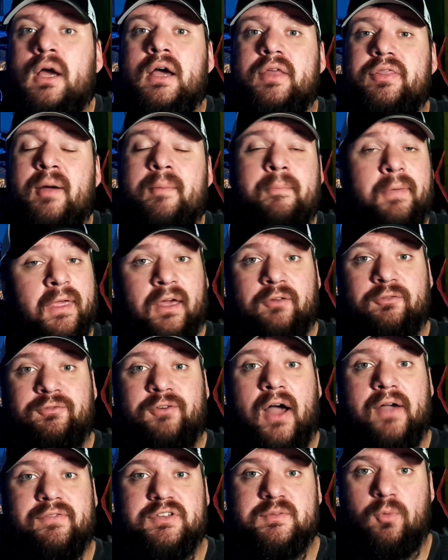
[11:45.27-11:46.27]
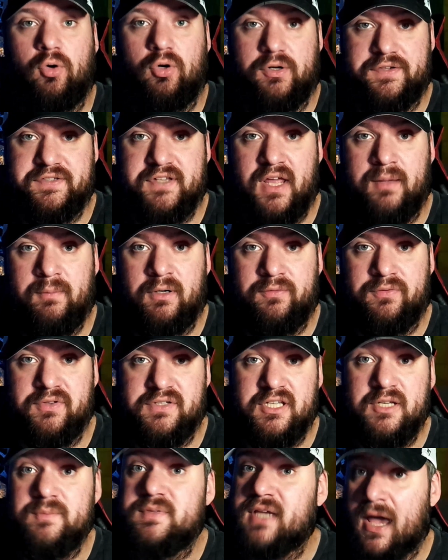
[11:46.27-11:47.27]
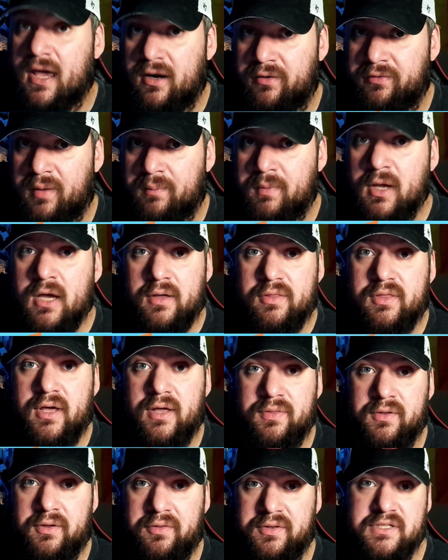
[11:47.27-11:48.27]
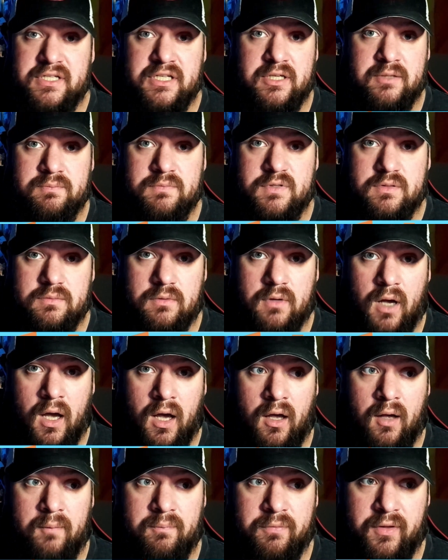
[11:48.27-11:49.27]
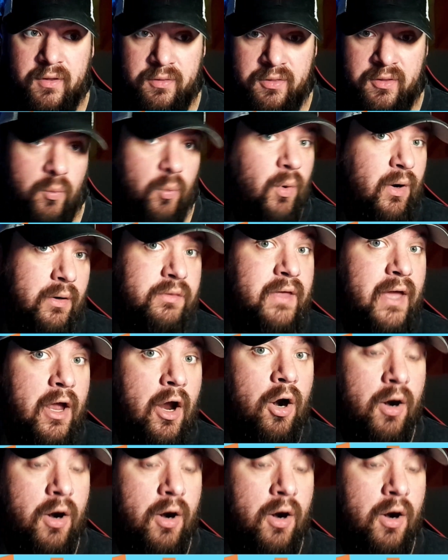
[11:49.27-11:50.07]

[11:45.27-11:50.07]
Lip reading: them being at 5 is more a statement of the teams ahead of them than the teams, than where they are